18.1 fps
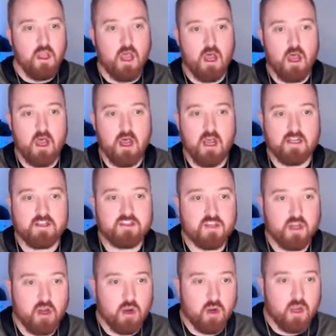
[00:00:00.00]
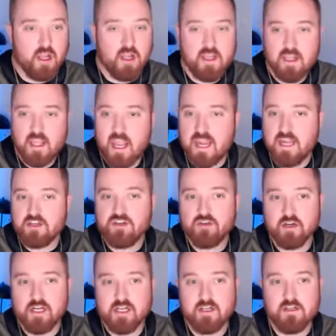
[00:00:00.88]
Uh, so
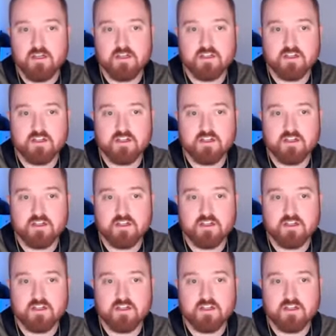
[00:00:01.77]
Adrian,